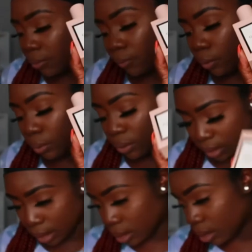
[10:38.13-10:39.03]
floral
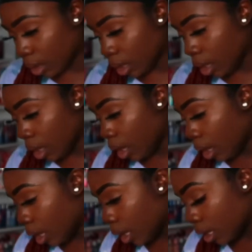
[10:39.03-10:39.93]
scent.
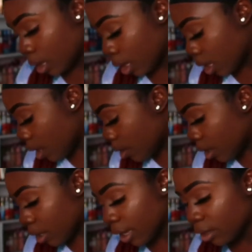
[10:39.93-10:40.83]
And then
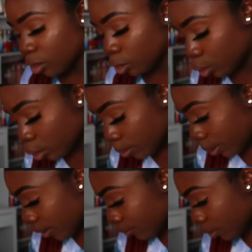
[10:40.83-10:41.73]
the next two
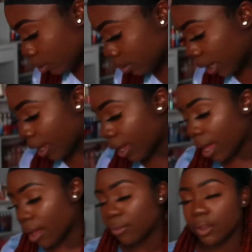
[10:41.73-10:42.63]
perfumes I
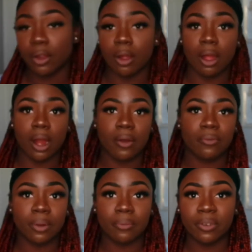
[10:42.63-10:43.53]
have here are
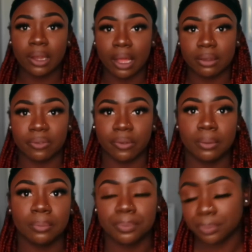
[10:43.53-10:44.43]
from
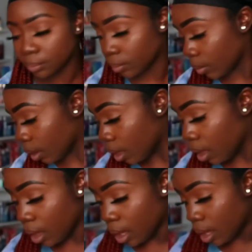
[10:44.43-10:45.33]
Philosophy.
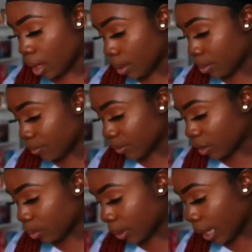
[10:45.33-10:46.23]
Um, the
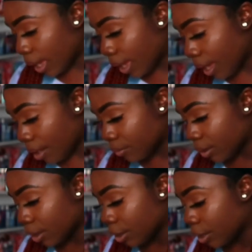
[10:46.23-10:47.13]
first one I have
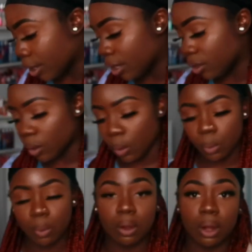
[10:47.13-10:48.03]
here is
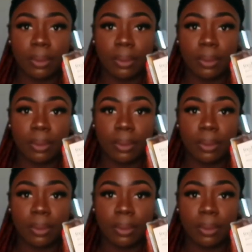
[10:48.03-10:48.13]
Warm